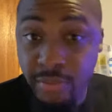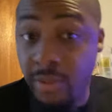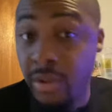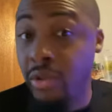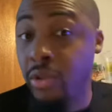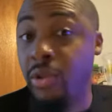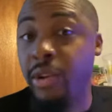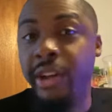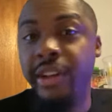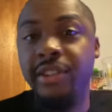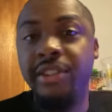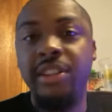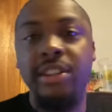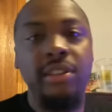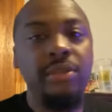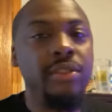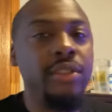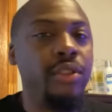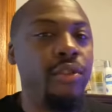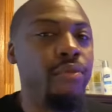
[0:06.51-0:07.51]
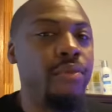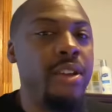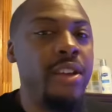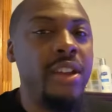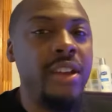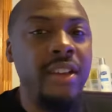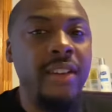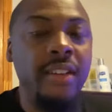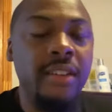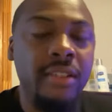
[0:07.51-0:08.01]
I'm going out of town this
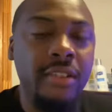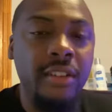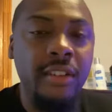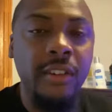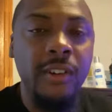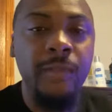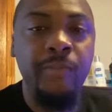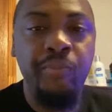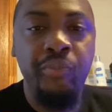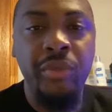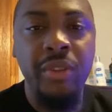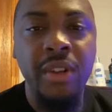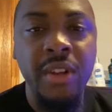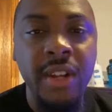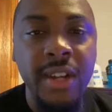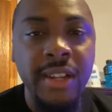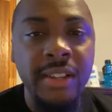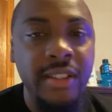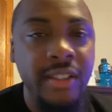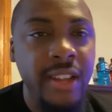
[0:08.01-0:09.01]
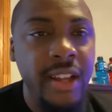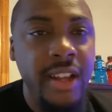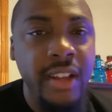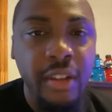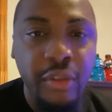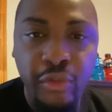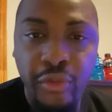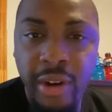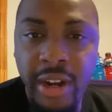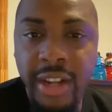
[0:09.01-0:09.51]
weekend, so today
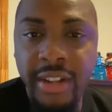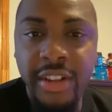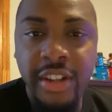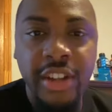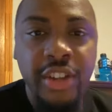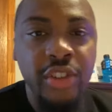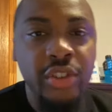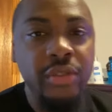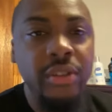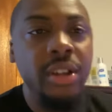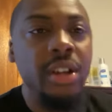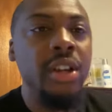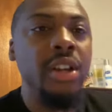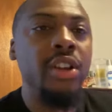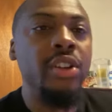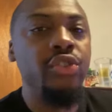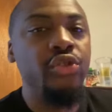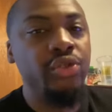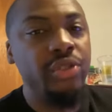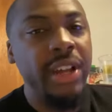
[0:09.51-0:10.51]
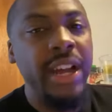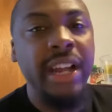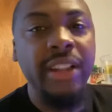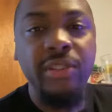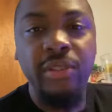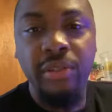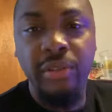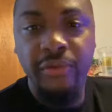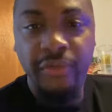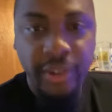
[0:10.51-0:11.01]
is Friday, July
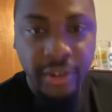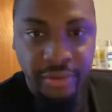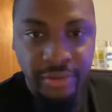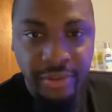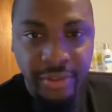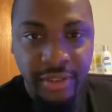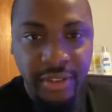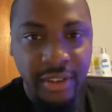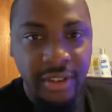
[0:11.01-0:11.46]
31st.